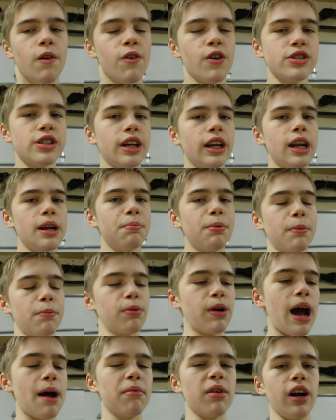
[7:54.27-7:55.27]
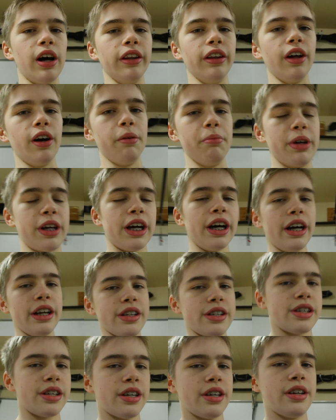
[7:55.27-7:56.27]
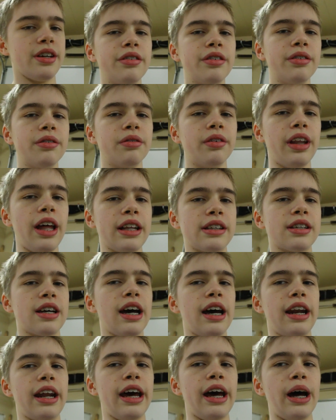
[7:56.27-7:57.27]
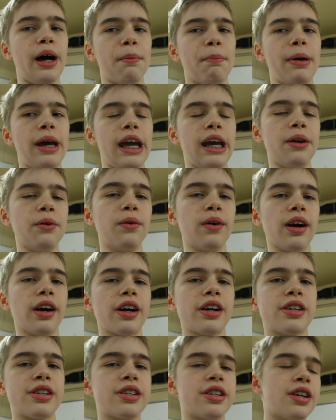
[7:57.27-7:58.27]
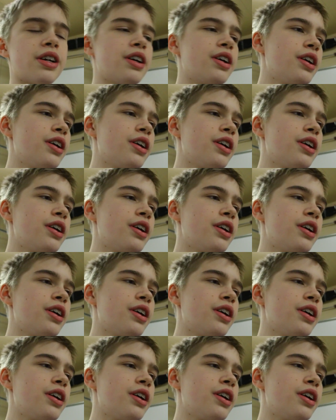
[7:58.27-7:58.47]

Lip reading: First I need to put primer on though, because, well, that's kind of how paint works.